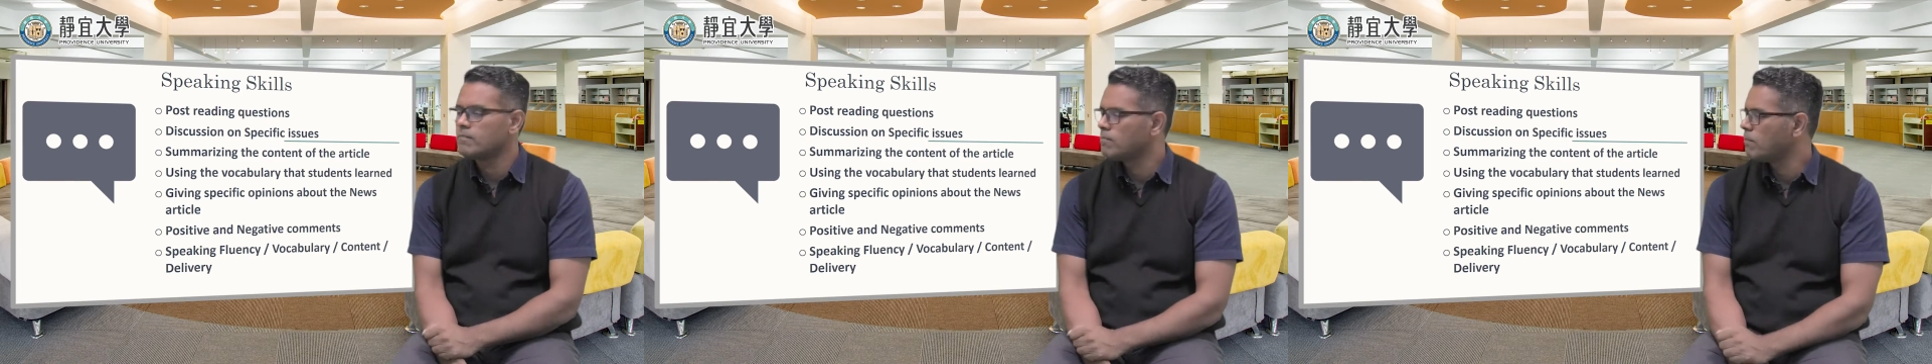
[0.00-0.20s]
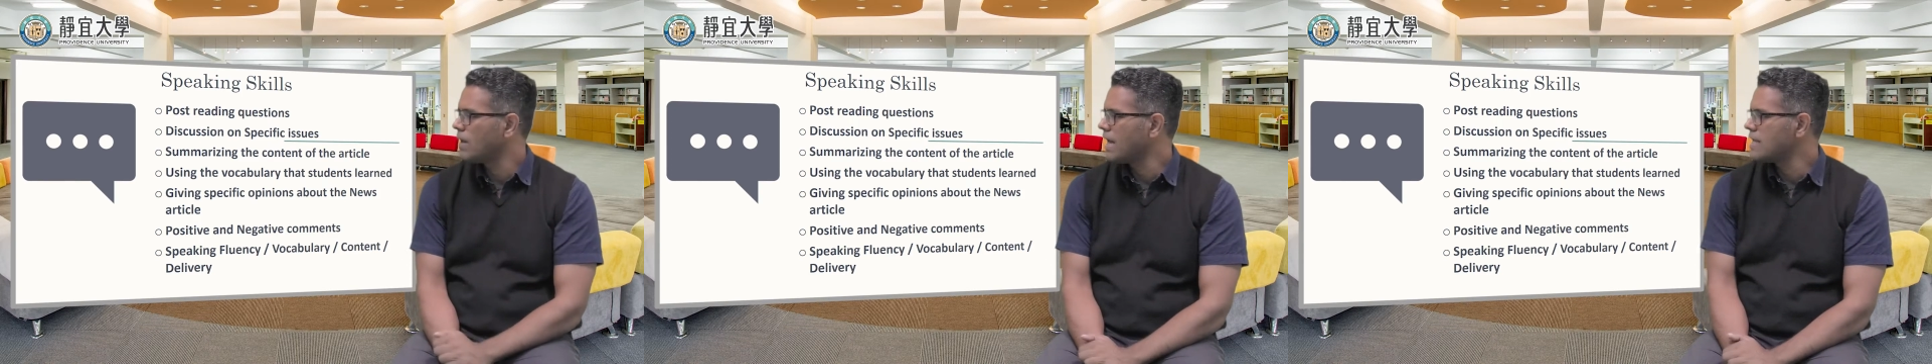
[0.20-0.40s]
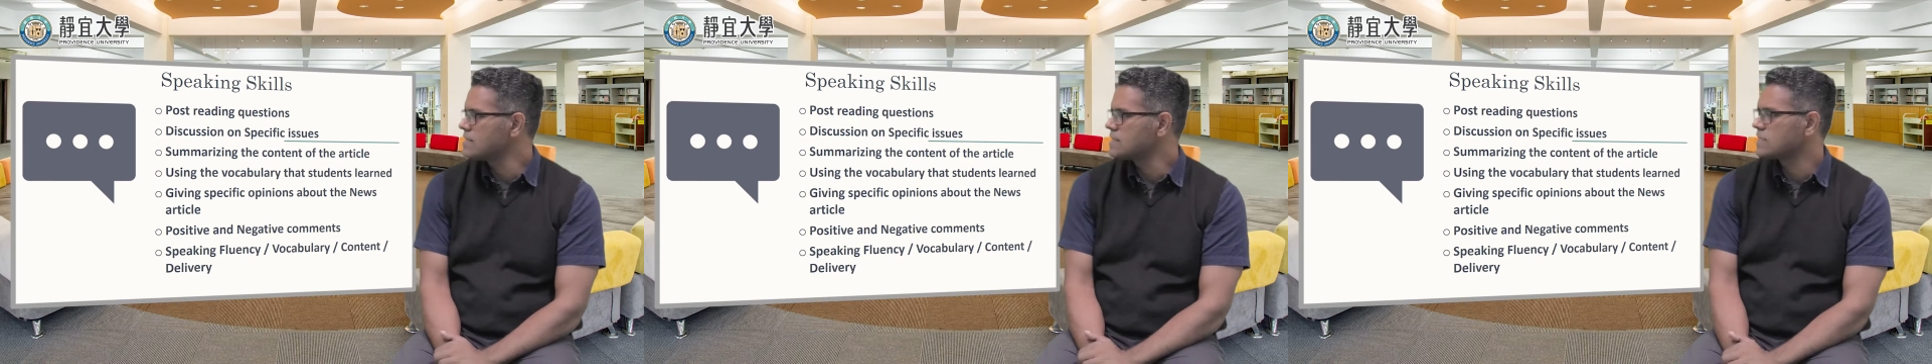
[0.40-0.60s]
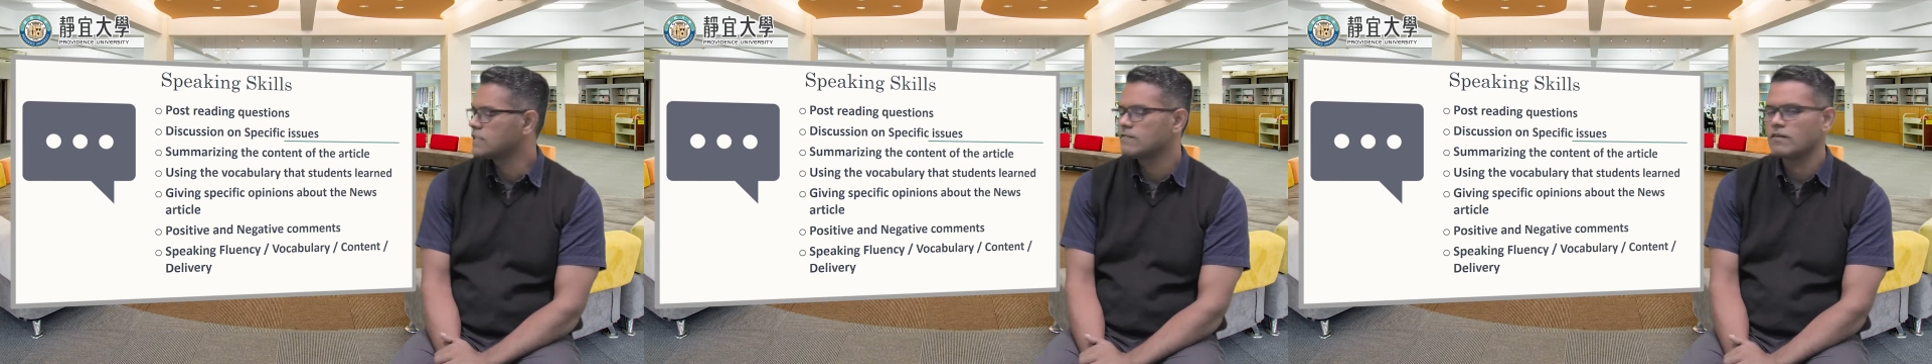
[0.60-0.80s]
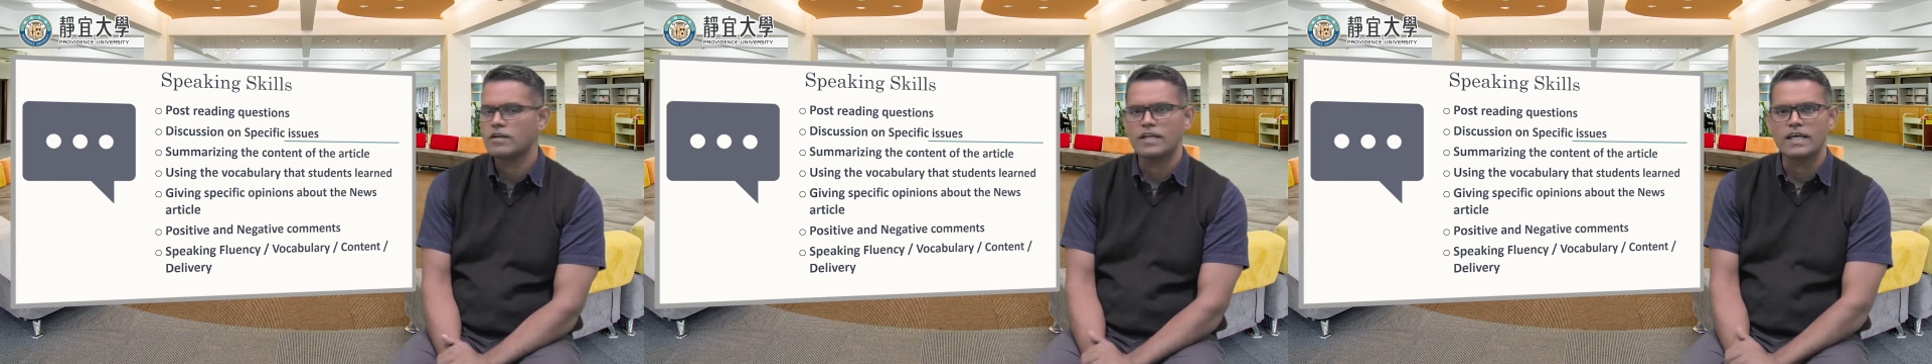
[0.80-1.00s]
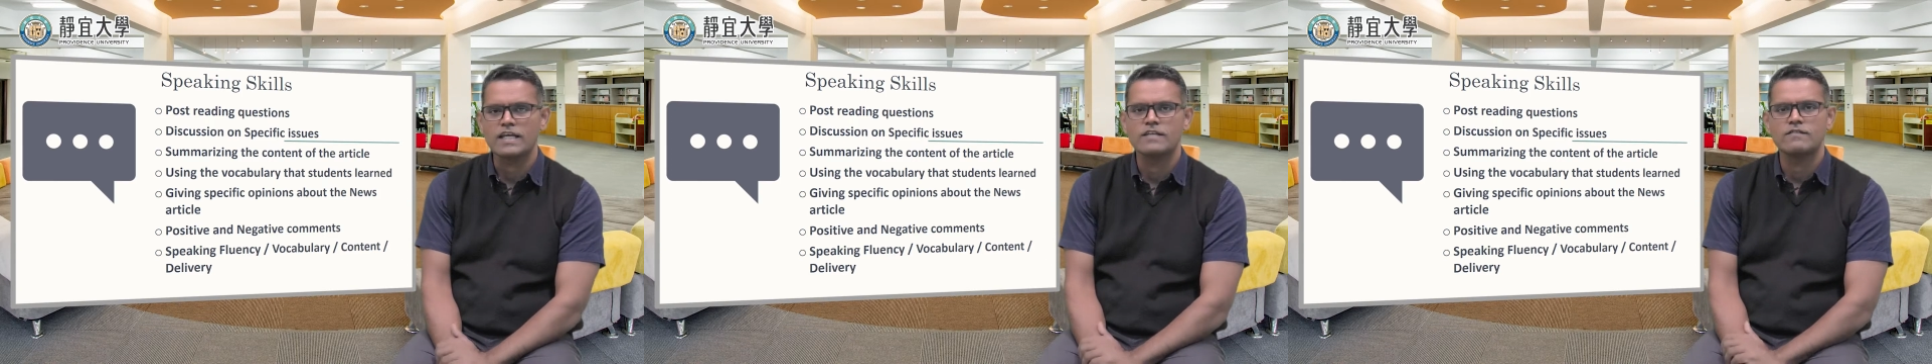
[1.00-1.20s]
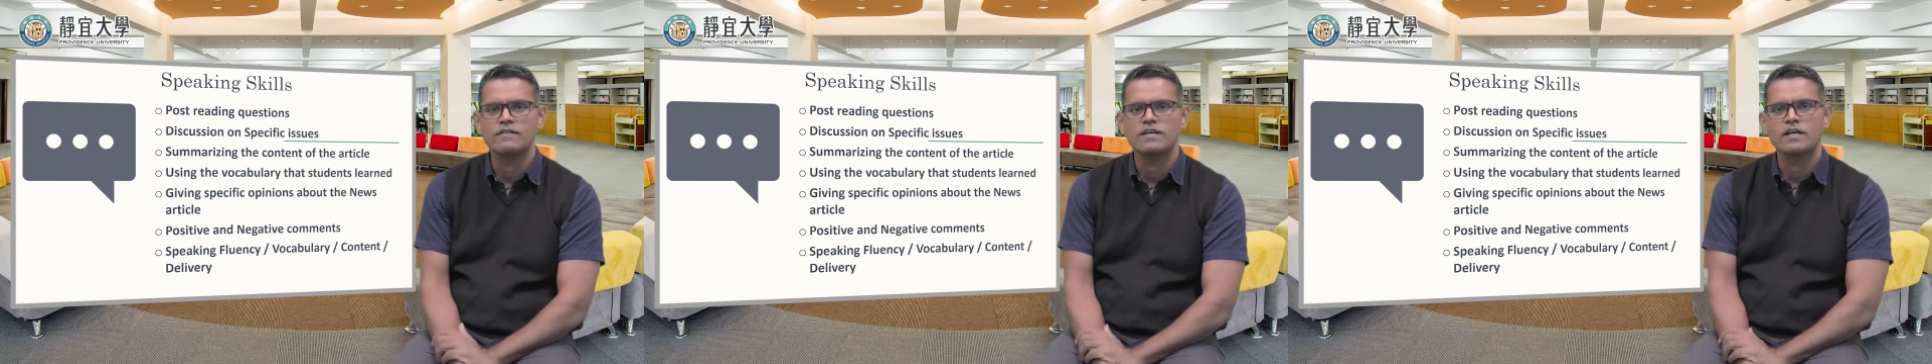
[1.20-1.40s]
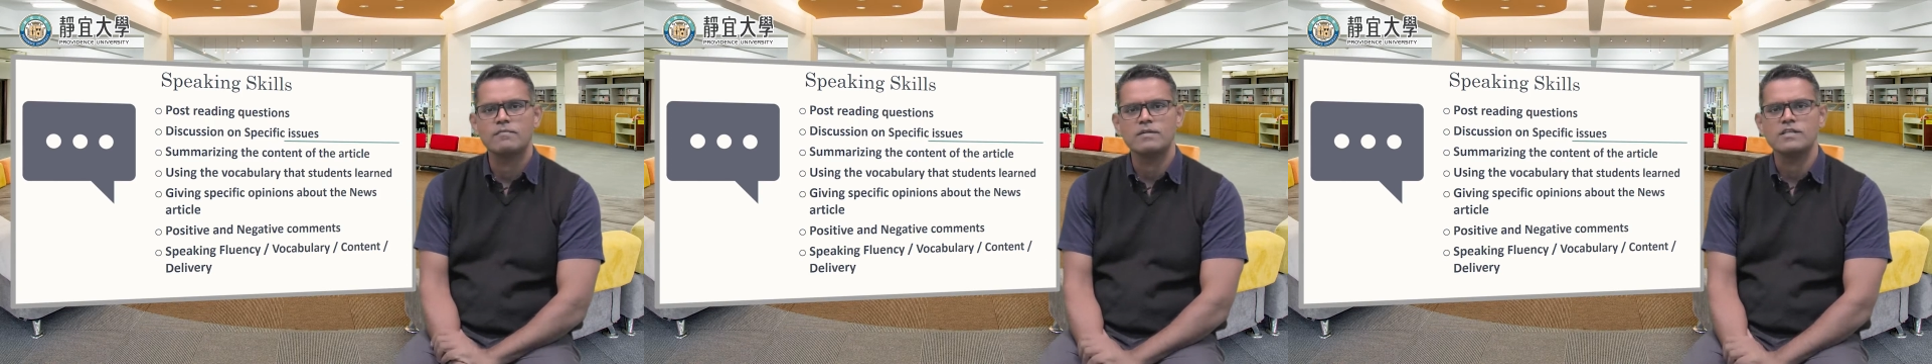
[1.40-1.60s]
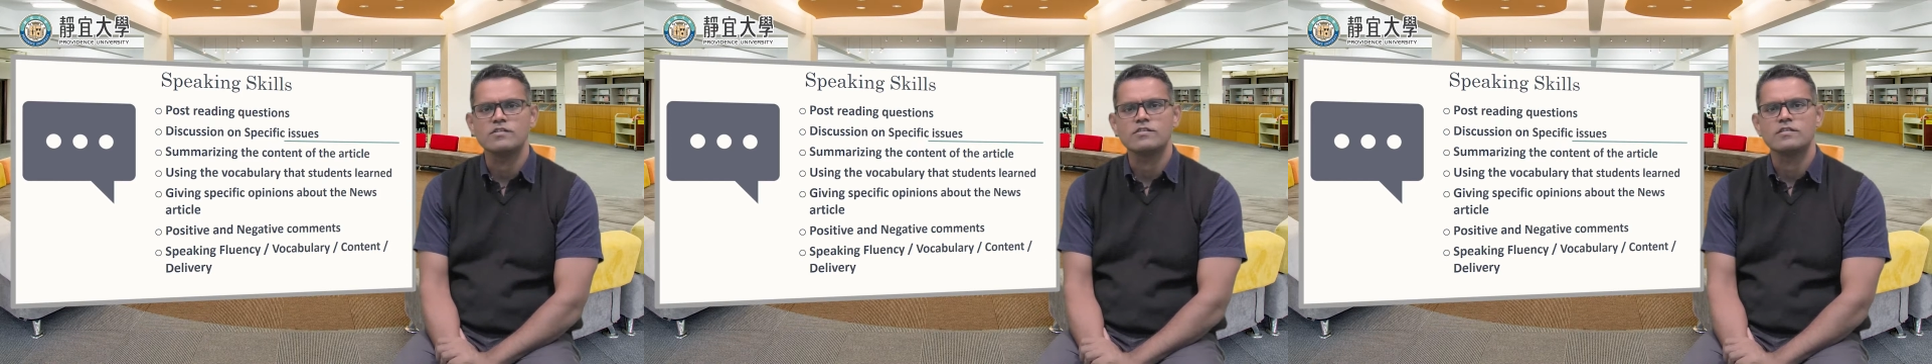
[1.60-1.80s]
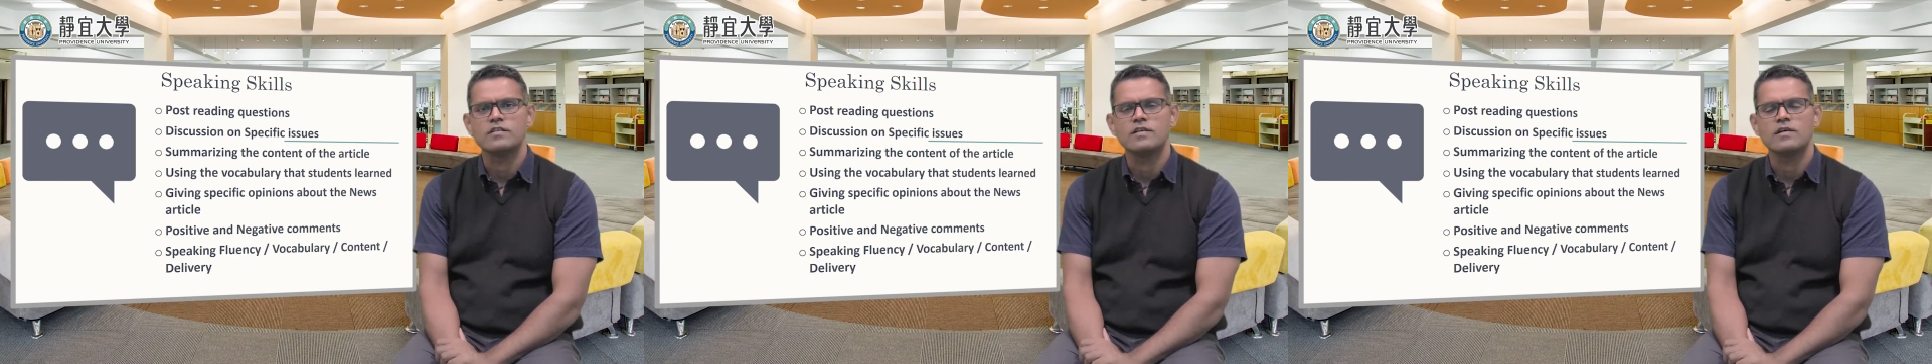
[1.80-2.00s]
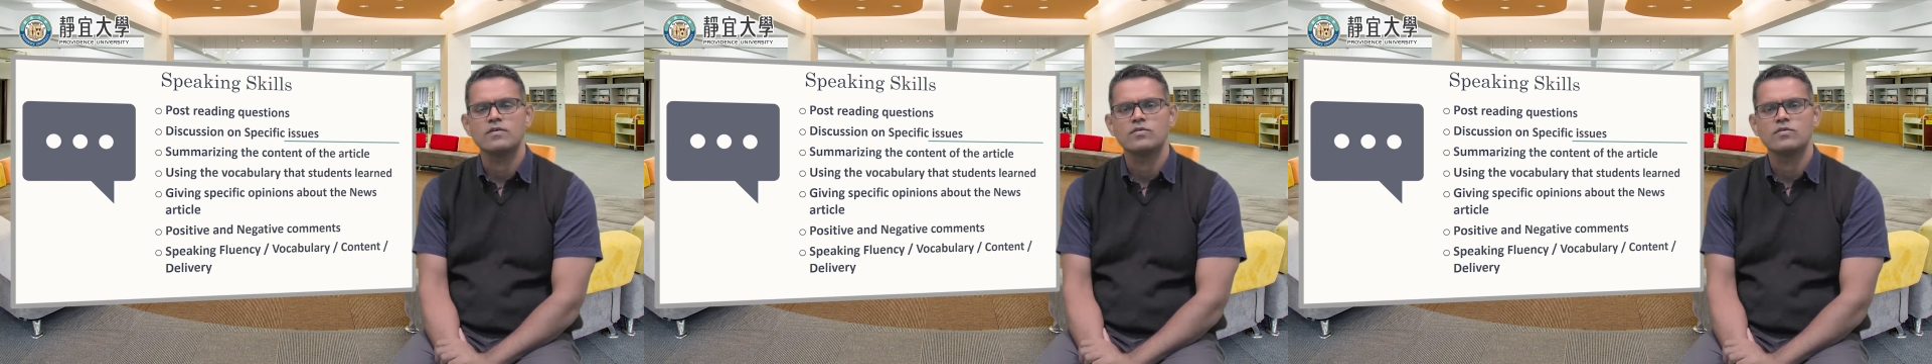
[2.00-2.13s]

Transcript: positive or negative comments. Yeah.